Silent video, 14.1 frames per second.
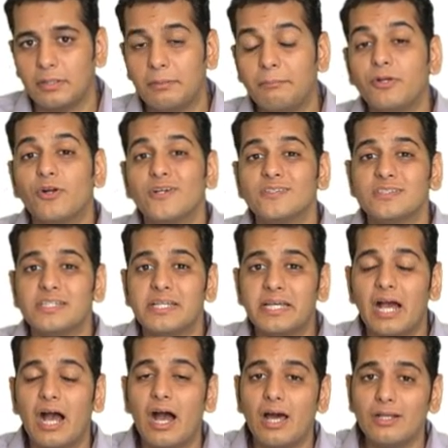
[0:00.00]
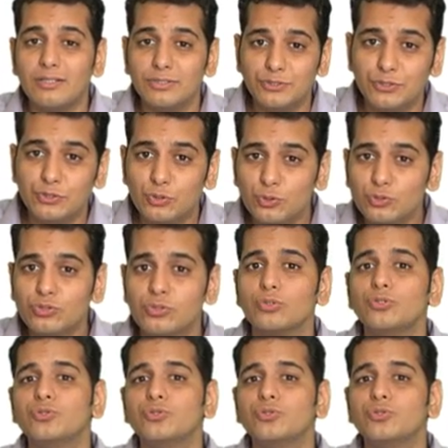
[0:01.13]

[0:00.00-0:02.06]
because they are used to